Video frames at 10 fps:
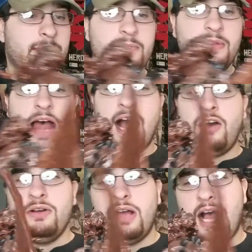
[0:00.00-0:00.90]

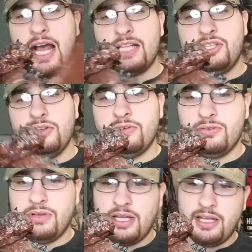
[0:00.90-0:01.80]
Now, onto
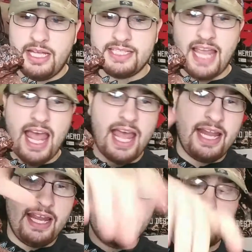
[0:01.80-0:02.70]
his head,
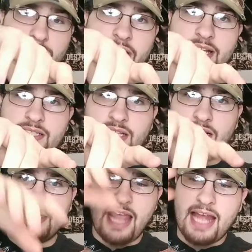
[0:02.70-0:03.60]
his wings.
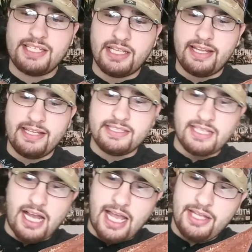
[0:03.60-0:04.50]
Attaching these,
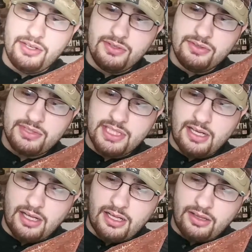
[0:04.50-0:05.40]
I used
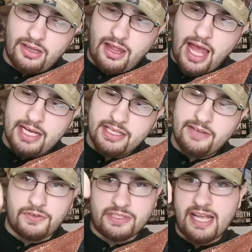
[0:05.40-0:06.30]
a lot of
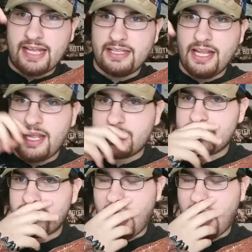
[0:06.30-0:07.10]
different techniques